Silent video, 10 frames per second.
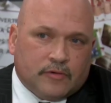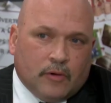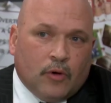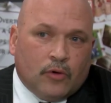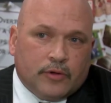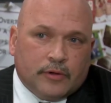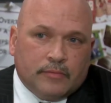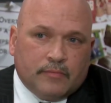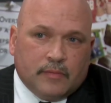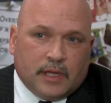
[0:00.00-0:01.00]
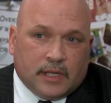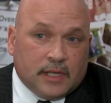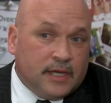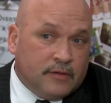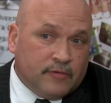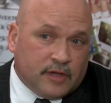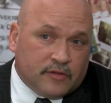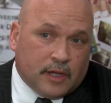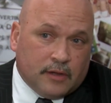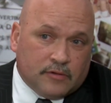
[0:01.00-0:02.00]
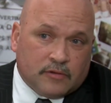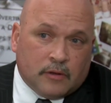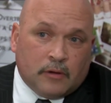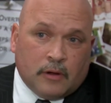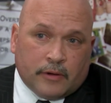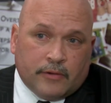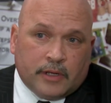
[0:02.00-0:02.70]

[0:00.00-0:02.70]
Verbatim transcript: or older, and the lead investigator is no longer